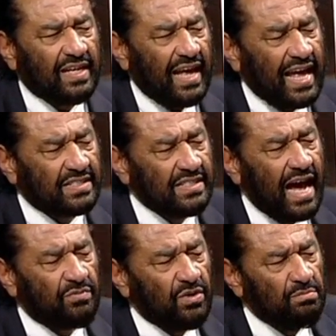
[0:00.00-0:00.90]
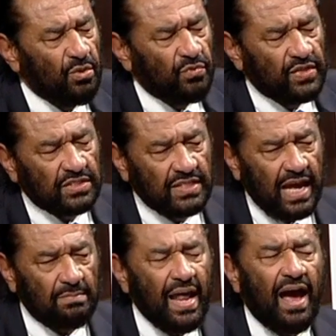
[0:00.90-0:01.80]
has not removed this
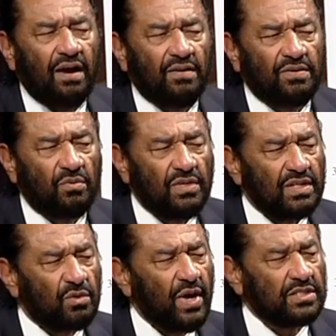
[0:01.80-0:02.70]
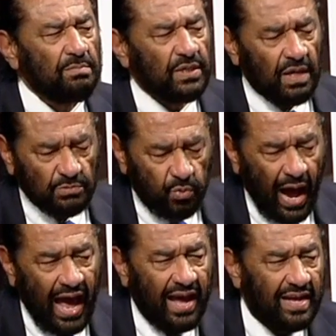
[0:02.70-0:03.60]
name. Now, the question becomes
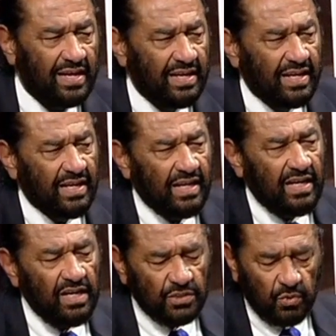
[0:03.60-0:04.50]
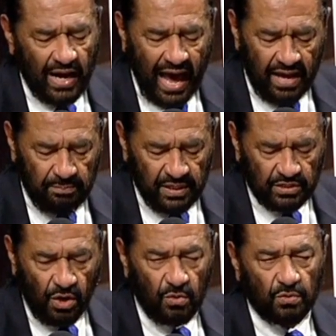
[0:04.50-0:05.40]
why. Here's what I have been
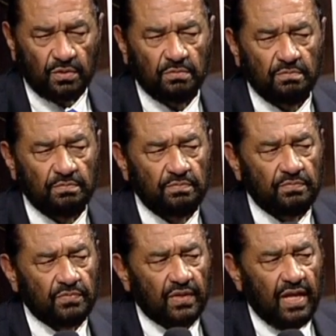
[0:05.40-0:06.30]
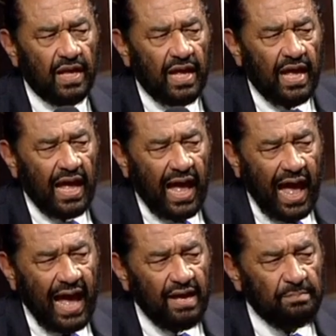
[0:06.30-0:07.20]
told
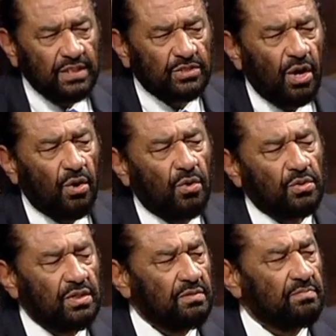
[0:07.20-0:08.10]
I have been told